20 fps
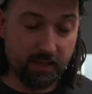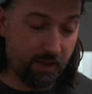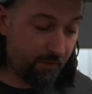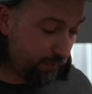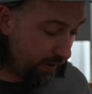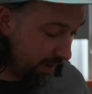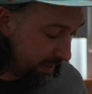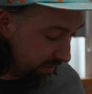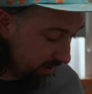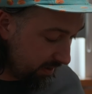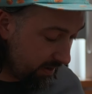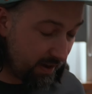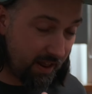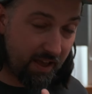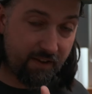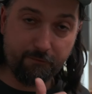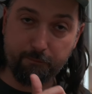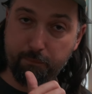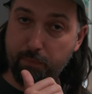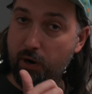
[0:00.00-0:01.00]
if I didn't
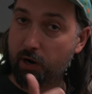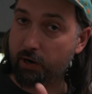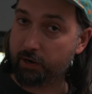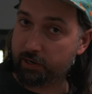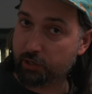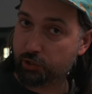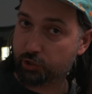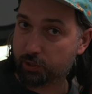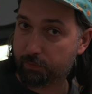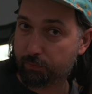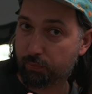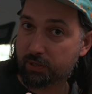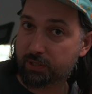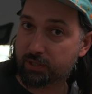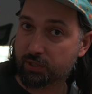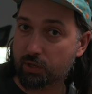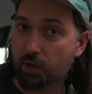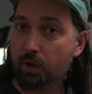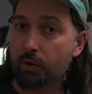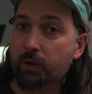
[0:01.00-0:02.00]
have partnership with
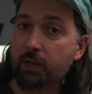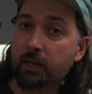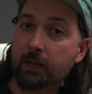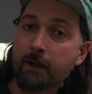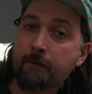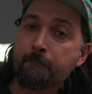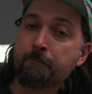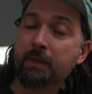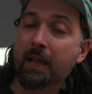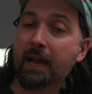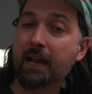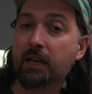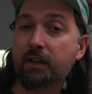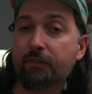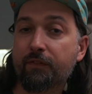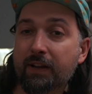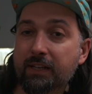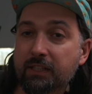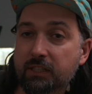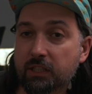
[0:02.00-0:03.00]
Sony, and
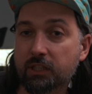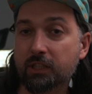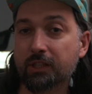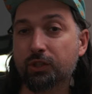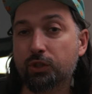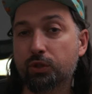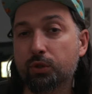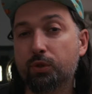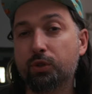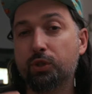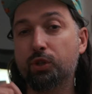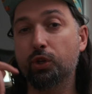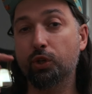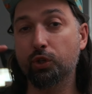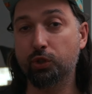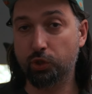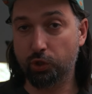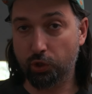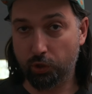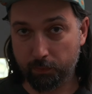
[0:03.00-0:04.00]
if I didn't do
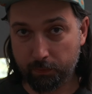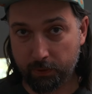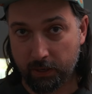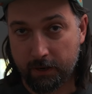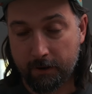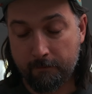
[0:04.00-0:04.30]
YouTube.